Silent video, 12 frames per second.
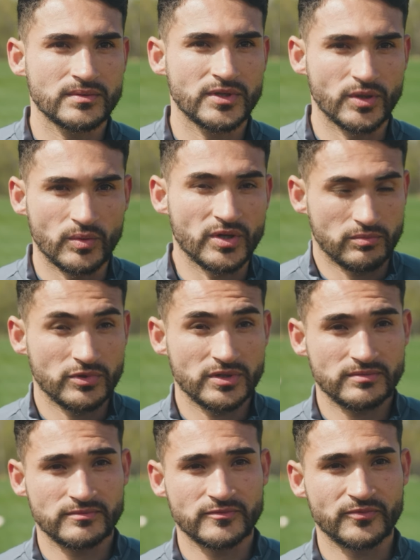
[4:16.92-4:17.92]
you know,
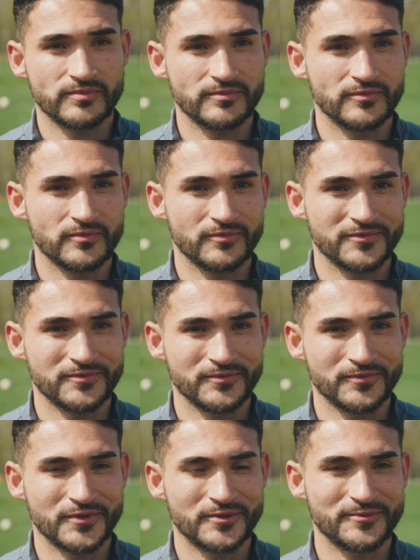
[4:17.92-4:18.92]

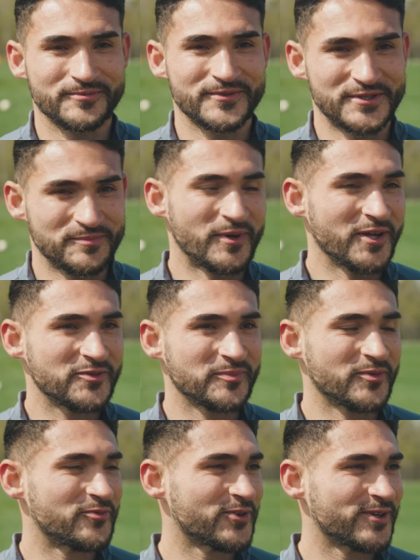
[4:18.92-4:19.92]
we're
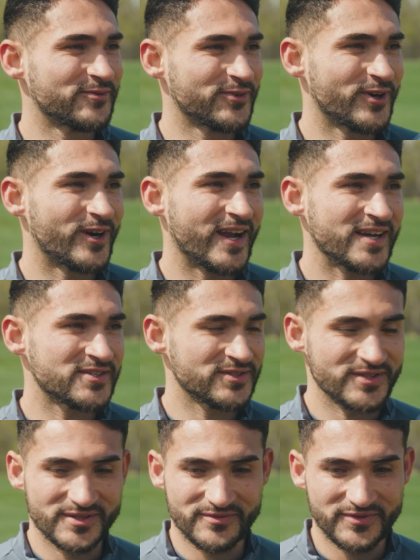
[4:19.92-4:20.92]
responsible for our
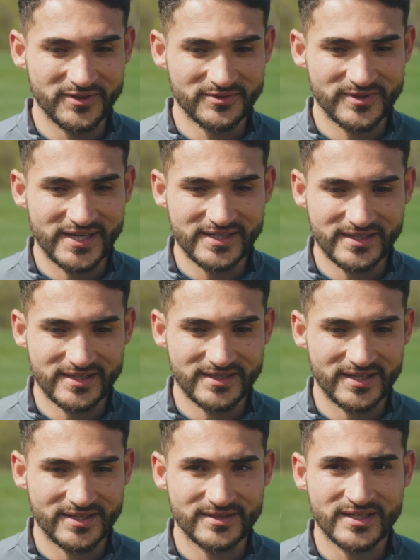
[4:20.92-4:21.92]
actions on the field, right?
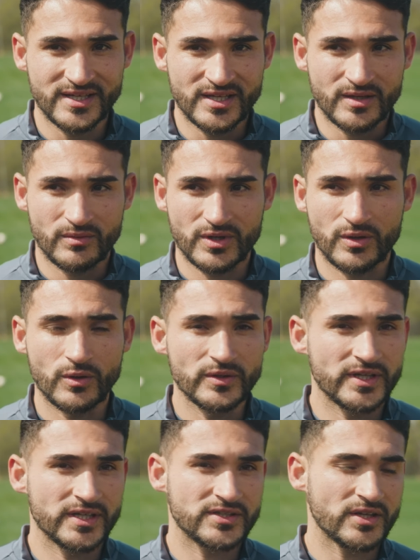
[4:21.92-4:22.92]
And we're
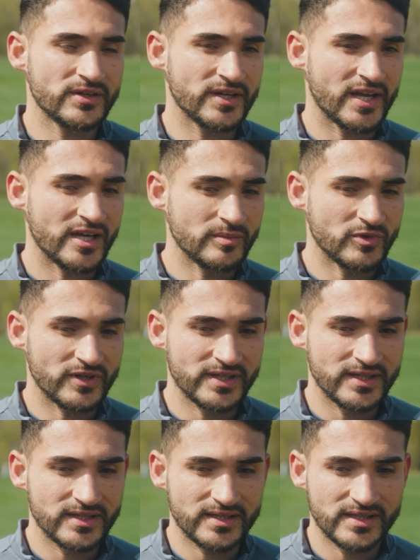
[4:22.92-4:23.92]
holding each other accountable. I
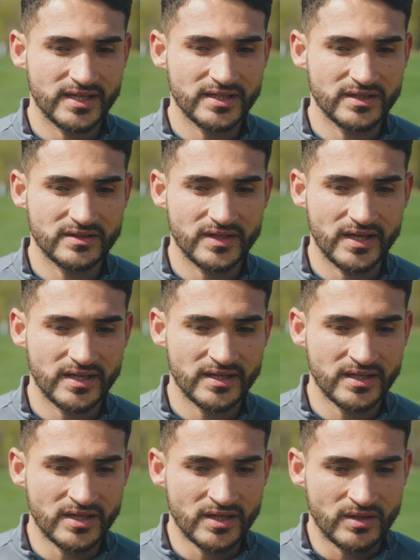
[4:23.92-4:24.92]
think at the end of the day,
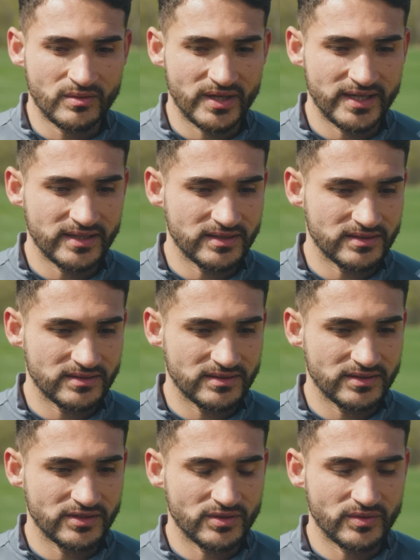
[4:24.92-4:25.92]
right,
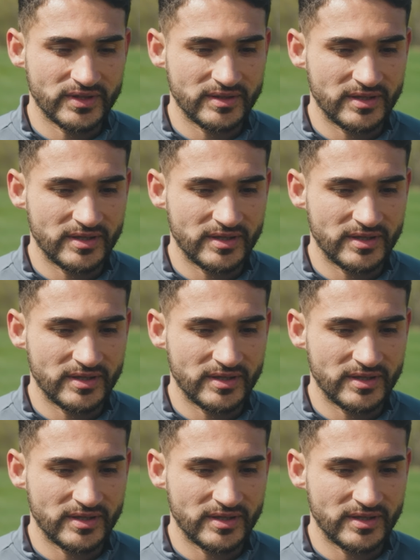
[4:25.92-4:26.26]
you know,